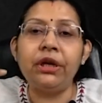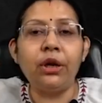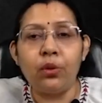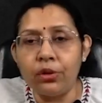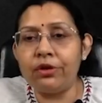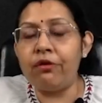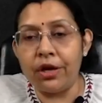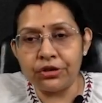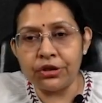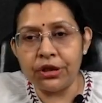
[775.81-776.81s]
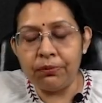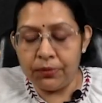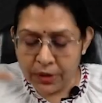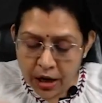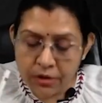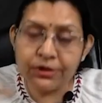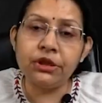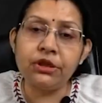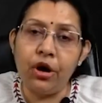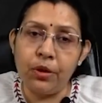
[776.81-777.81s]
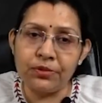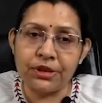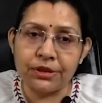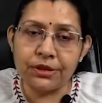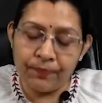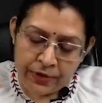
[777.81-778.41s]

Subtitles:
you know the relationship, now see the options.